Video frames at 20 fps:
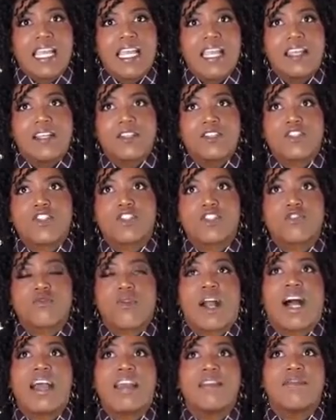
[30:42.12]
and
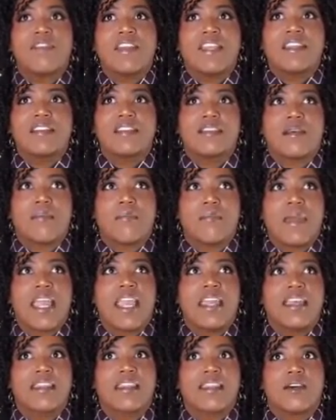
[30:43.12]
striving to
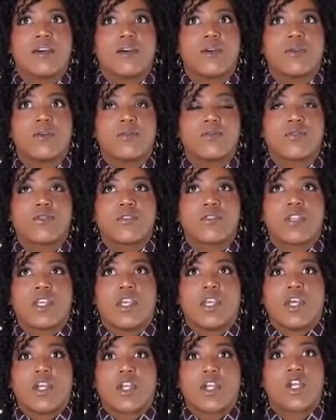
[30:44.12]
make those
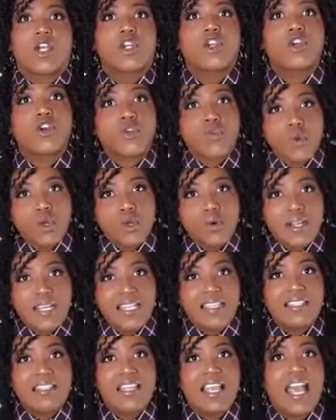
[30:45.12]

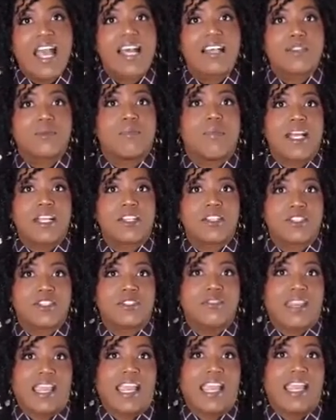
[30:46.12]
congruent as best
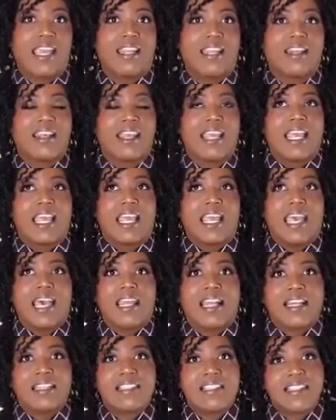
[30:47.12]
you can.
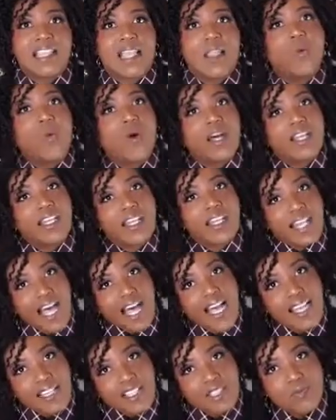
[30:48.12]
And I say what
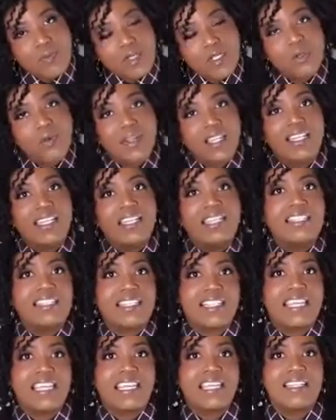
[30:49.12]
lies between
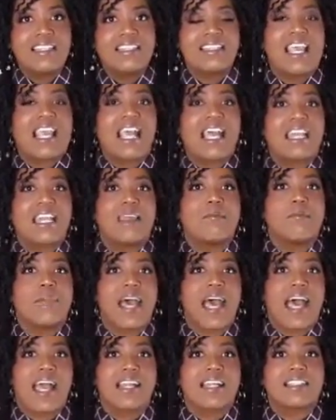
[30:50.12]
intent and
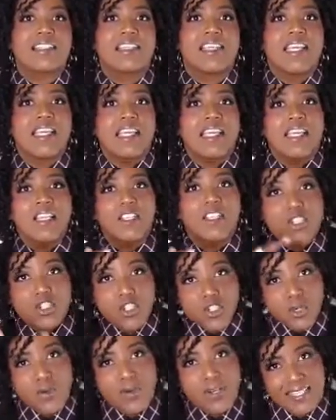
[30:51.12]
impact is a
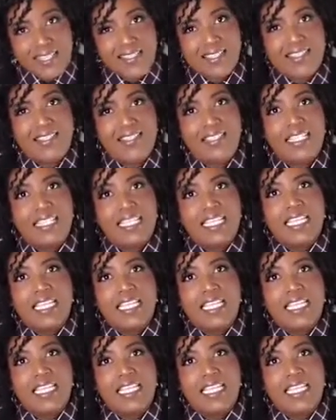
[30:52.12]
choice.